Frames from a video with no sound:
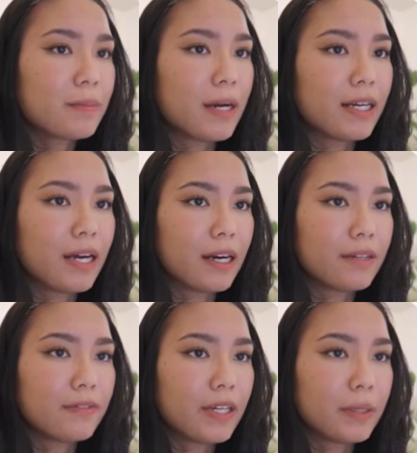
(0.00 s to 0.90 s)
I
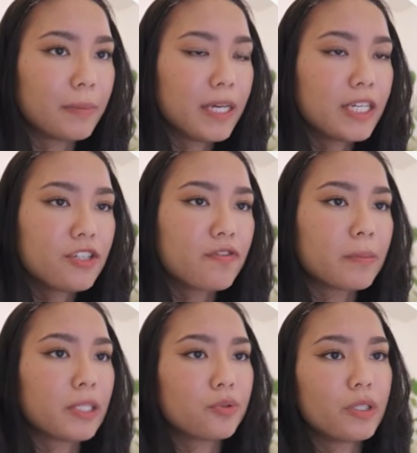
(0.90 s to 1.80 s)
have a page for
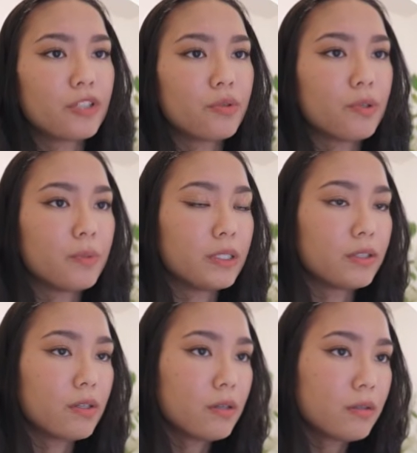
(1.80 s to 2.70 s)
my 2021
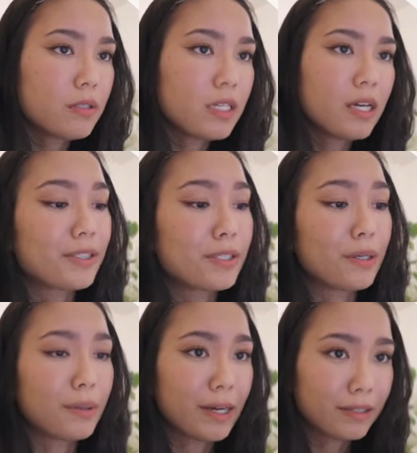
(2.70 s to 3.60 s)
goals.
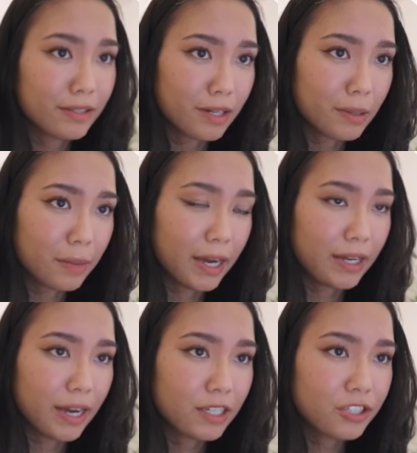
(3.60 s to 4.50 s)
So at the top, I
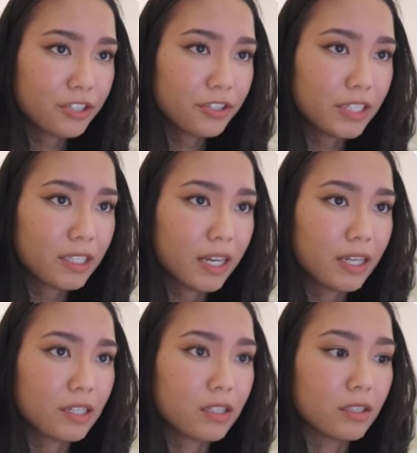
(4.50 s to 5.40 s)
actually created a
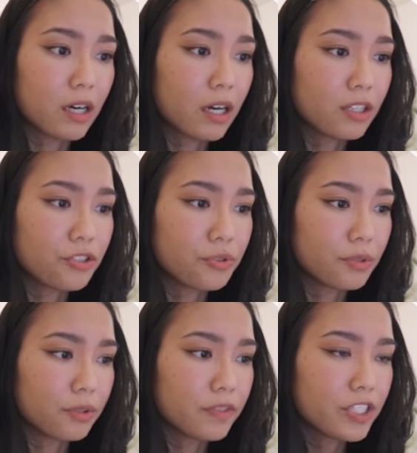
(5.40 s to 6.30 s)
collage
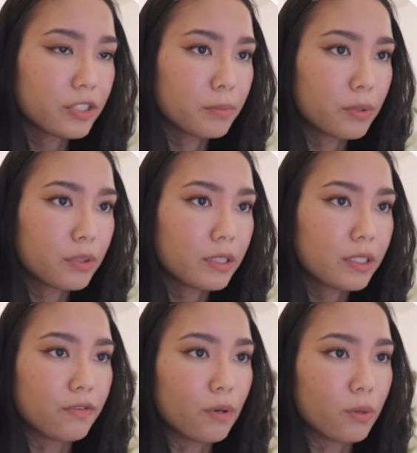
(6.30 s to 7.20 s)
or vision
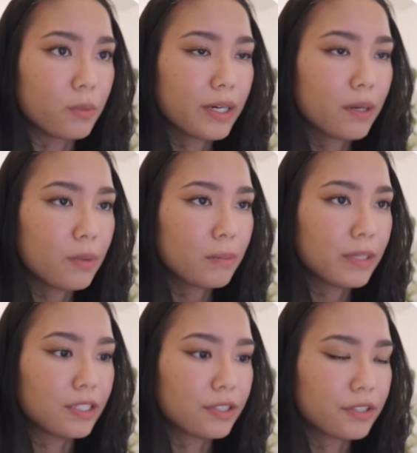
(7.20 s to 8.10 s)
board for what I want my
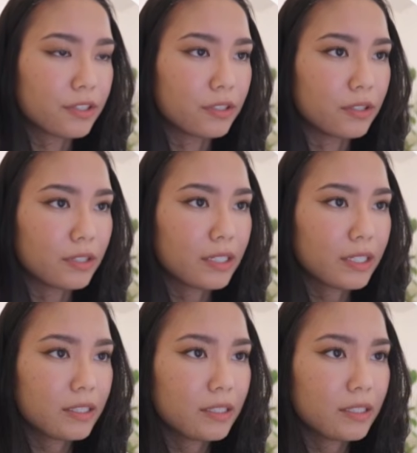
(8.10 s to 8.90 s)
year to look like.